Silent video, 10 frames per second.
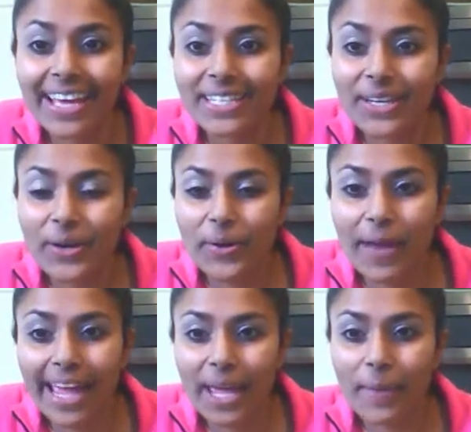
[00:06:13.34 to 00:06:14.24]
So
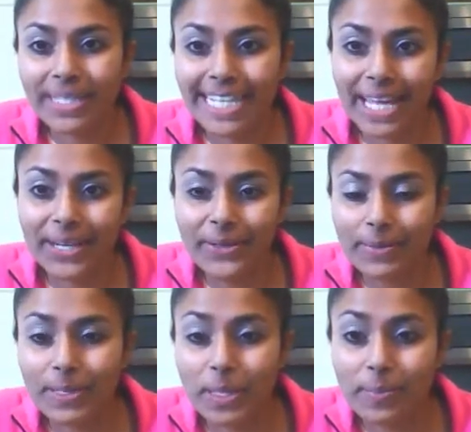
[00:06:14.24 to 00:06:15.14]
my
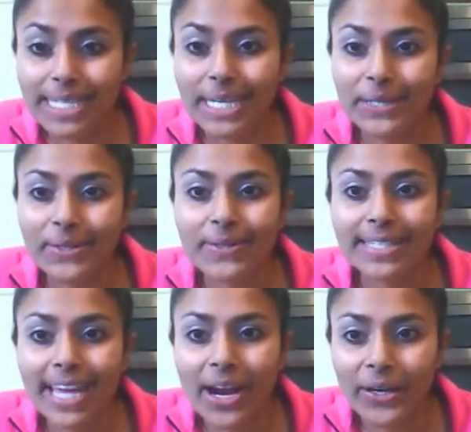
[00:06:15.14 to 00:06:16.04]
sweet
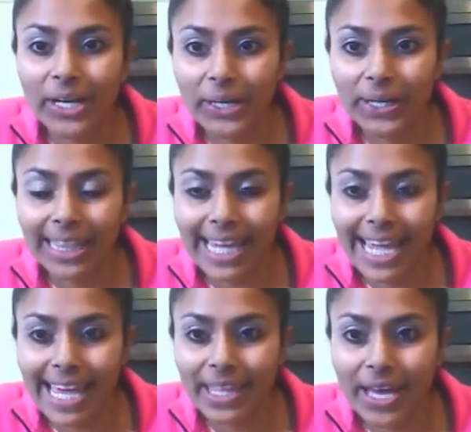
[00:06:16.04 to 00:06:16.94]
potatoes are
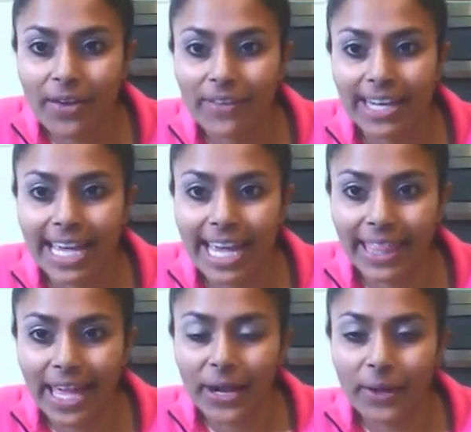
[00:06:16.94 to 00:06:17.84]
currently in the oven and
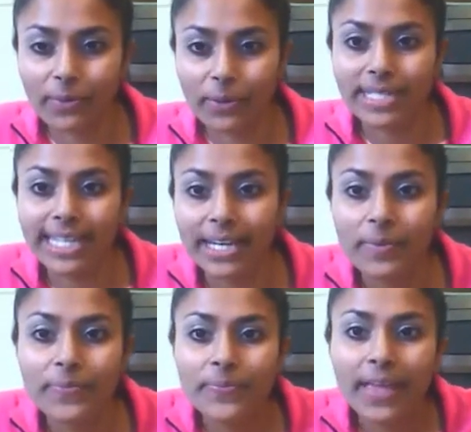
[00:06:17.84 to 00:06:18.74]
they are roasting.
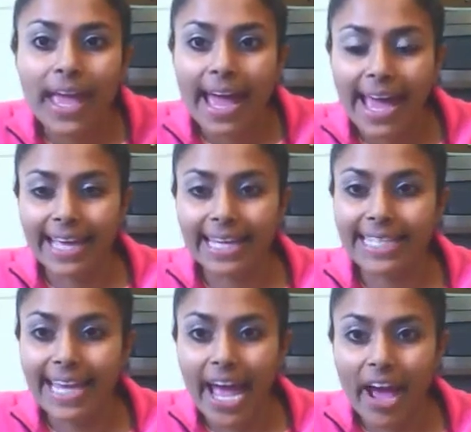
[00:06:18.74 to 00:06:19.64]
And
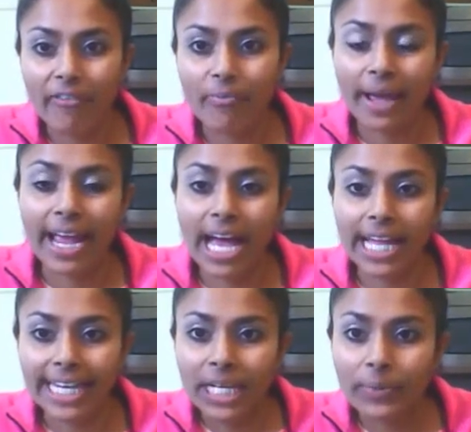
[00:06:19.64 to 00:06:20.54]
I have my
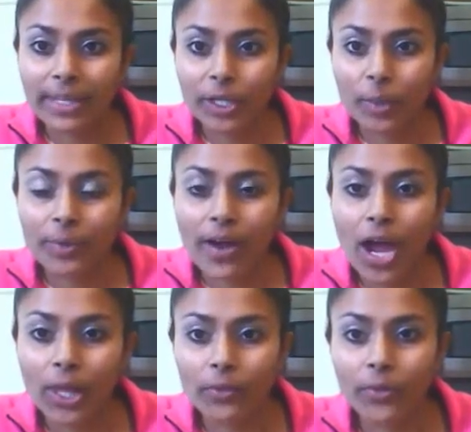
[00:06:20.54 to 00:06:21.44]
onion with a little bit of
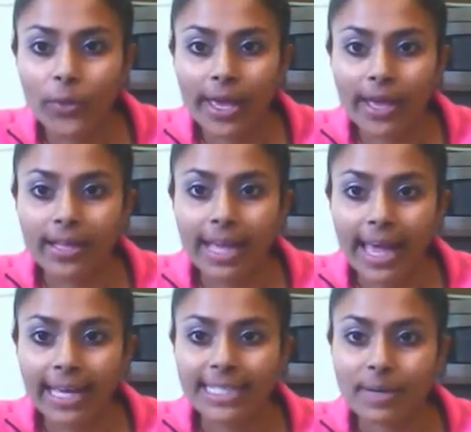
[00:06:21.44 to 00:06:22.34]
olive oil,
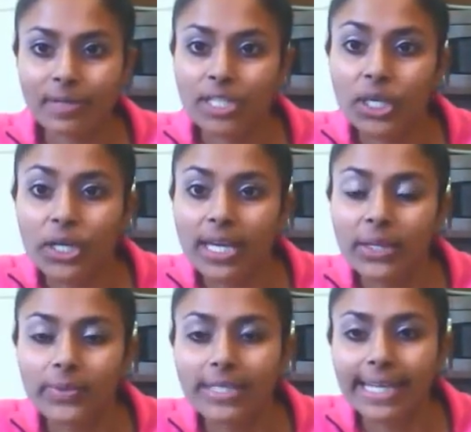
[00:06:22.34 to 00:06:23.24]
and I'm just cooking
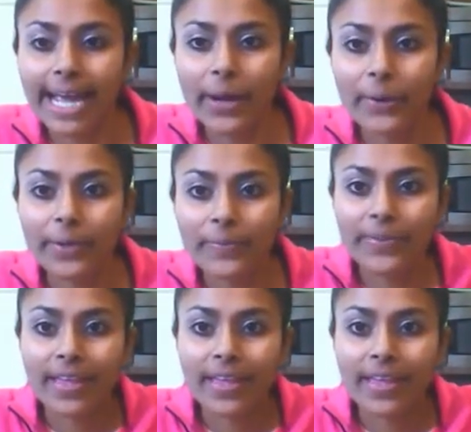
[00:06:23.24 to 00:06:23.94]
those down.